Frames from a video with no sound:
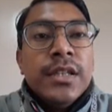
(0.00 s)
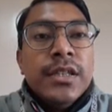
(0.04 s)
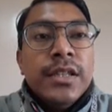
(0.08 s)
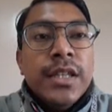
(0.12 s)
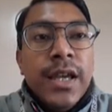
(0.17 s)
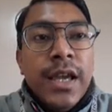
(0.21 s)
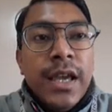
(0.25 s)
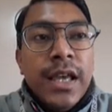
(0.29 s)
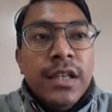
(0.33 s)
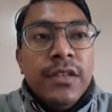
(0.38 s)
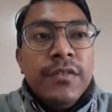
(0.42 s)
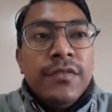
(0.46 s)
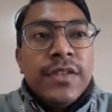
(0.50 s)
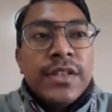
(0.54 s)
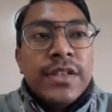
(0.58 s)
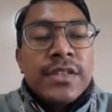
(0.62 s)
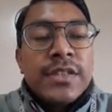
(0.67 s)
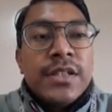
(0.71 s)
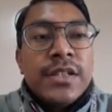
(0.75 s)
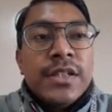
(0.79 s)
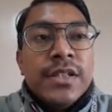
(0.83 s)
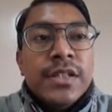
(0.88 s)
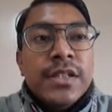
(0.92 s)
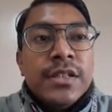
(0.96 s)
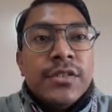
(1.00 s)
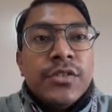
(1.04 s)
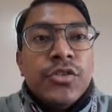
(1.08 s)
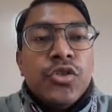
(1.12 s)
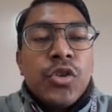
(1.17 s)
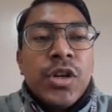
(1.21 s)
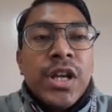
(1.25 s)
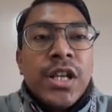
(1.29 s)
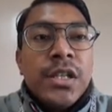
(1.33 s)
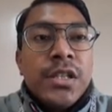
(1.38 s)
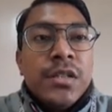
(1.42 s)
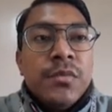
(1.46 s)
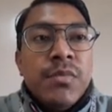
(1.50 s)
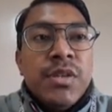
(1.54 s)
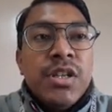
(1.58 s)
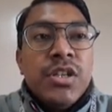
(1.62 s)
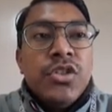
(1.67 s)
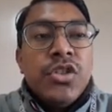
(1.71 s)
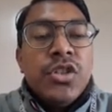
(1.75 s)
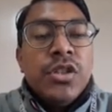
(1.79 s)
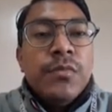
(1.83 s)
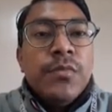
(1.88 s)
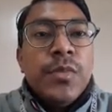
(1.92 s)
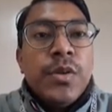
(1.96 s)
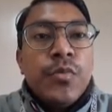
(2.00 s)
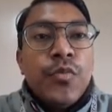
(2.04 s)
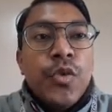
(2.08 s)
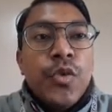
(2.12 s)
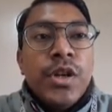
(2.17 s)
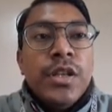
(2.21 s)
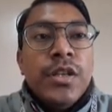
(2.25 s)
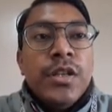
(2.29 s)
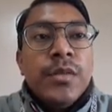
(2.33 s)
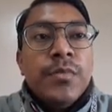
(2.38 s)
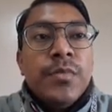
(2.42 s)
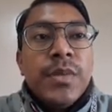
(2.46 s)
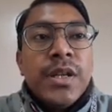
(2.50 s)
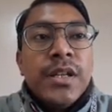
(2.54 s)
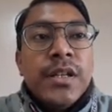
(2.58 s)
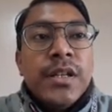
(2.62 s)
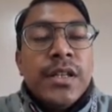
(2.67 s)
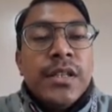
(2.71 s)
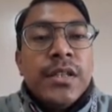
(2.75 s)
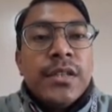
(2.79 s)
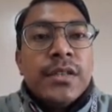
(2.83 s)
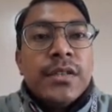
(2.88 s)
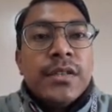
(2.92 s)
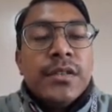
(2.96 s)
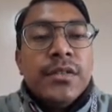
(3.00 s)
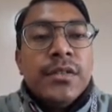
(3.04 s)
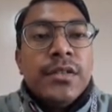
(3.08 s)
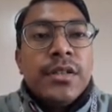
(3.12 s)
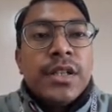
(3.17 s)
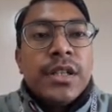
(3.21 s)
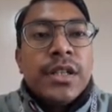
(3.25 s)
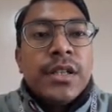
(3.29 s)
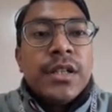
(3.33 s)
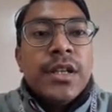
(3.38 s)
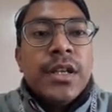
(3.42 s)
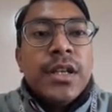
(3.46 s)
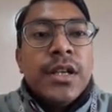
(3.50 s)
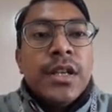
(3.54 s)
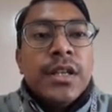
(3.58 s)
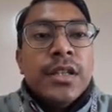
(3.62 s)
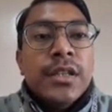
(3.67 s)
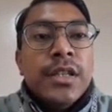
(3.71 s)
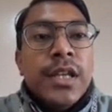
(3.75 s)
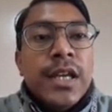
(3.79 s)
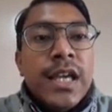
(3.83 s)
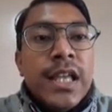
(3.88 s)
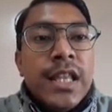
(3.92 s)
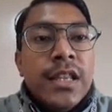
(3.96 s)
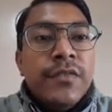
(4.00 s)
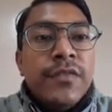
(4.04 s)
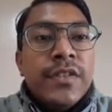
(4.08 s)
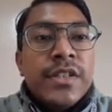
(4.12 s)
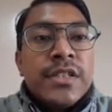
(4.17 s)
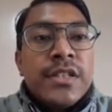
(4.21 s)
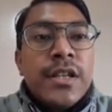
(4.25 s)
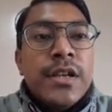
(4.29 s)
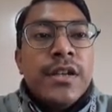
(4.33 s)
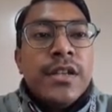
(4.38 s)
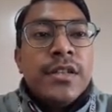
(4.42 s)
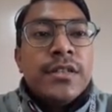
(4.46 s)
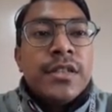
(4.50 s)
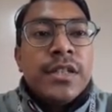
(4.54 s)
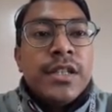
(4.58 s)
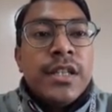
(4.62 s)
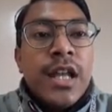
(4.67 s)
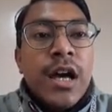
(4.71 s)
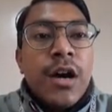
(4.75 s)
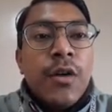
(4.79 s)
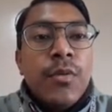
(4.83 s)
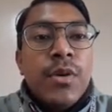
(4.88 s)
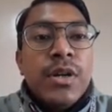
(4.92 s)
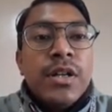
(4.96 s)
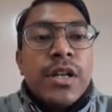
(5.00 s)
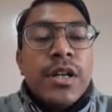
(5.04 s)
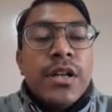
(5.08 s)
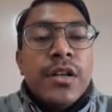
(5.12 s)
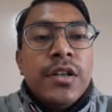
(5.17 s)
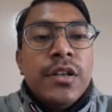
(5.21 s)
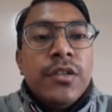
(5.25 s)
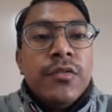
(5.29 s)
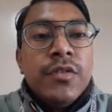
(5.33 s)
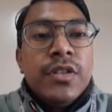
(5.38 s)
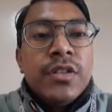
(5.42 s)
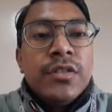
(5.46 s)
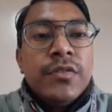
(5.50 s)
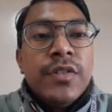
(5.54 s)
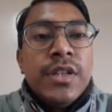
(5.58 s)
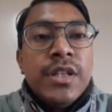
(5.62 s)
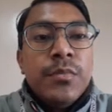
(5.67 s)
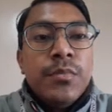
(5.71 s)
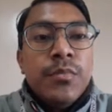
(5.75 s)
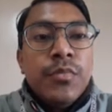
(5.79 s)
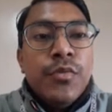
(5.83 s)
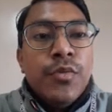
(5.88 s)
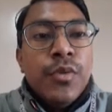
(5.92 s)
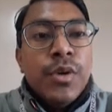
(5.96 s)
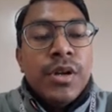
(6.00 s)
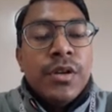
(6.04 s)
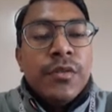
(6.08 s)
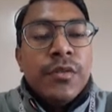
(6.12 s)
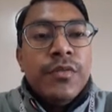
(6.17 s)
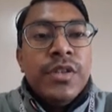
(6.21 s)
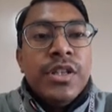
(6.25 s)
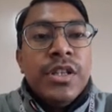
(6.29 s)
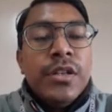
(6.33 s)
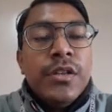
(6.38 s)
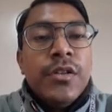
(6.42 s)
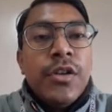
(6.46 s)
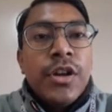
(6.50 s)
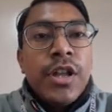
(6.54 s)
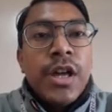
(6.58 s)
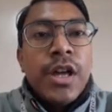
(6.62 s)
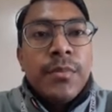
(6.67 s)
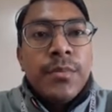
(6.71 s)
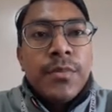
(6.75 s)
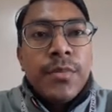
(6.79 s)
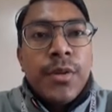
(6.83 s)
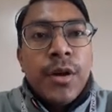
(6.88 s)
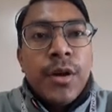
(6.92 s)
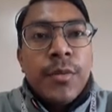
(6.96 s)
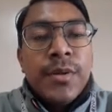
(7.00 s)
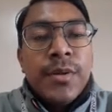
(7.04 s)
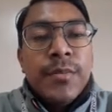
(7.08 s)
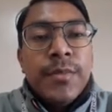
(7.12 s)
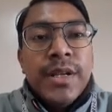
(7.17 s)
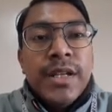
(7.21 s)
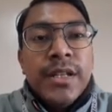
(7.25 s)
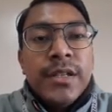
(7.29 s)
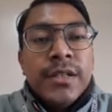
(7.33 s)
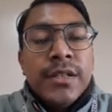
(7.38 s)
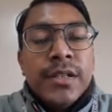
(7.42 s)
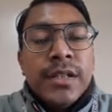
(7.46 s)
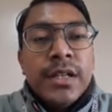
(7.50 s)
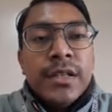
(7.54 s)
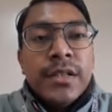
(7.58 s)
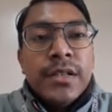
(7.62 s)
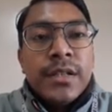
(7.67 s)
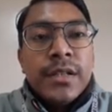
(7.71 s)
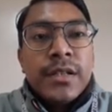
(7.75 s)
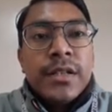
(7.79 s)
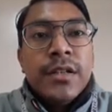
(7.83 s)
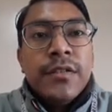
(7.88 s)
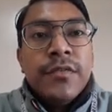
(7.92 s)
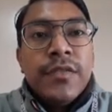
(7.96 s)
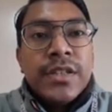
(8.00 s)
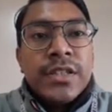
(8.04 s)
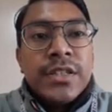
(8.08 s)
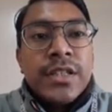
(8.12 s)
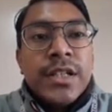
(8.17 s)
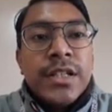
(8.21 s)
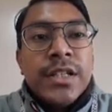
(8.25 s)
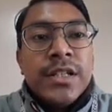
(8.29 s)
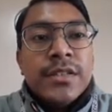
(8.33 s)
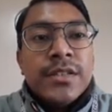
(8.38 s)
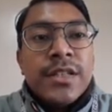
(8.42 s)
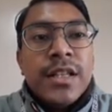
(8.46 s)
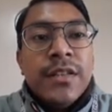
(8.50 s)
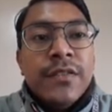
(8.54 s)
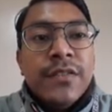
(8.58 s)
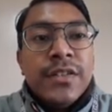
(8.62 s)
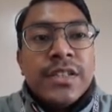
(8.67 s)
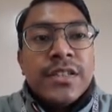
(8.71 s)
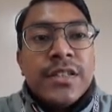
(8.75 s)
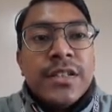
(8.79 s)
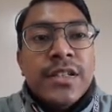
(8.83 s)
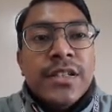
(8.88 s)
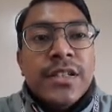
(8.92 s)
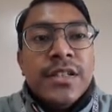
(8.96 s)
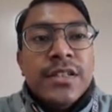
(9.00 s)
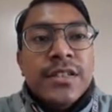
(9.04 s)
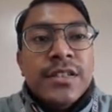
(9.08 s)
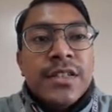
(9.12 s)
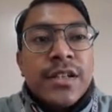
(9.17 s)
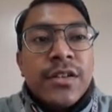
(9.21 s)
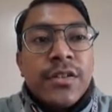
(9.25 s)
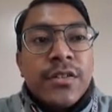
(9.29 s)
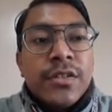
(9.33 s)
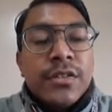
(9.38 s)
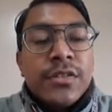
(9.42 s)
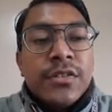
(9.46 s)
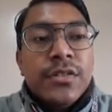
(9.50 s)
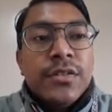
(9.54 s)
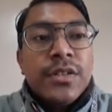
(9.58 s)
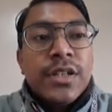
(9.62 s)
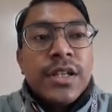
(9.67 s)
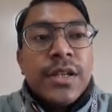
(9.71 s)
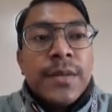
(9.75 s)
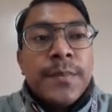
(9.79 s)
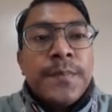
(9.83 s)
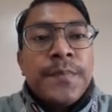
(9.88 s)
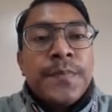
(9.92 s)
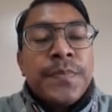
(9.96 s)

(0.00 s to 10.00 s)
the health facilities, you can imagine before independence, okay, the health facilities in our country was very poor. We did not have proper medical facilities, health facilities and also. Okay,